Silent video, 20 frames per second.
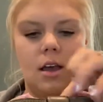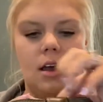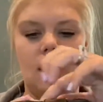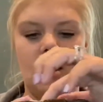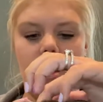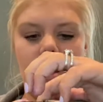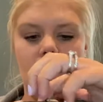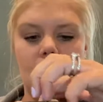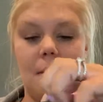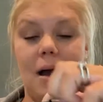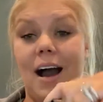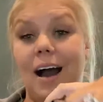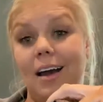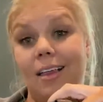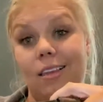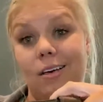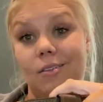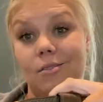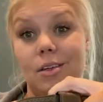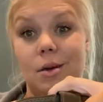I
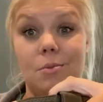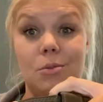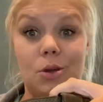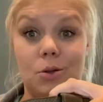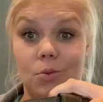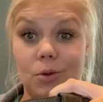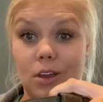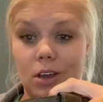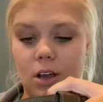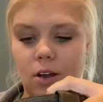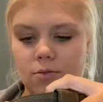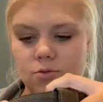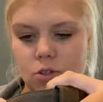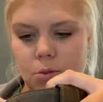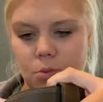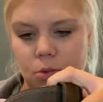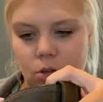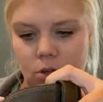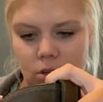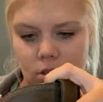love them. They're really
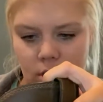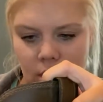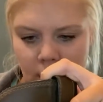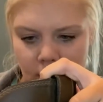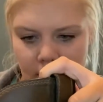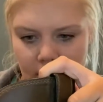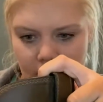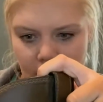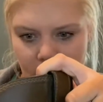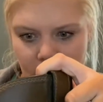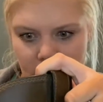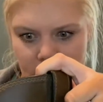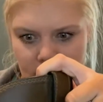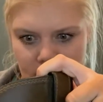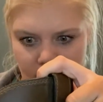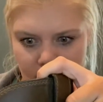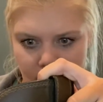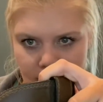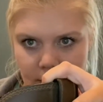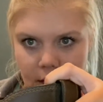comfortable. They are
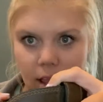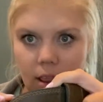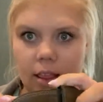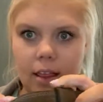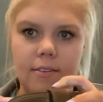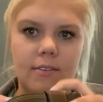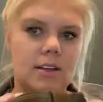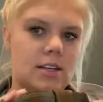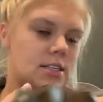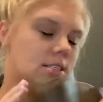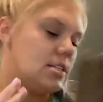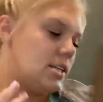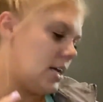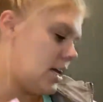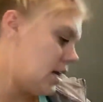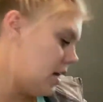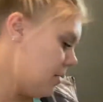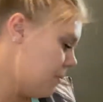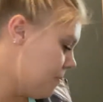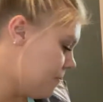size
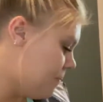11D.